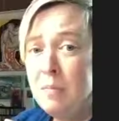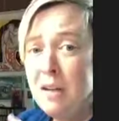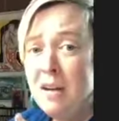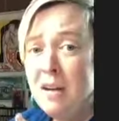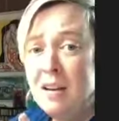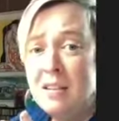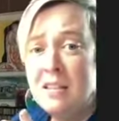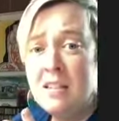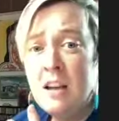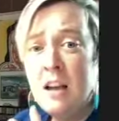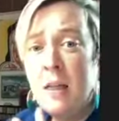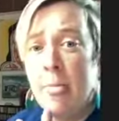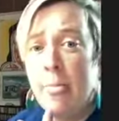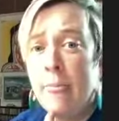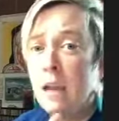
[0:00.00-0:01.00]
because
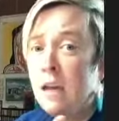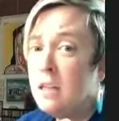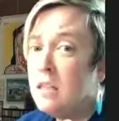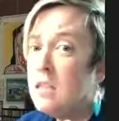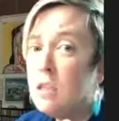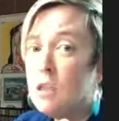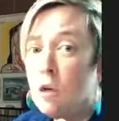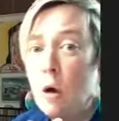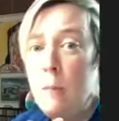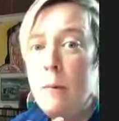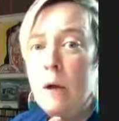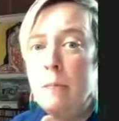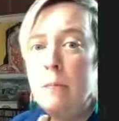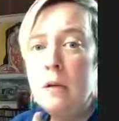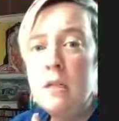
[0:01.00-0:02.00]
it's so
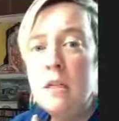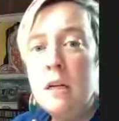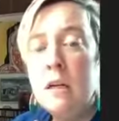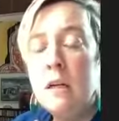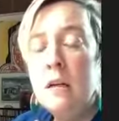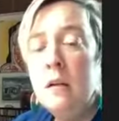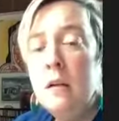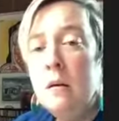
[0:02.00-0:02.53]
pigmented.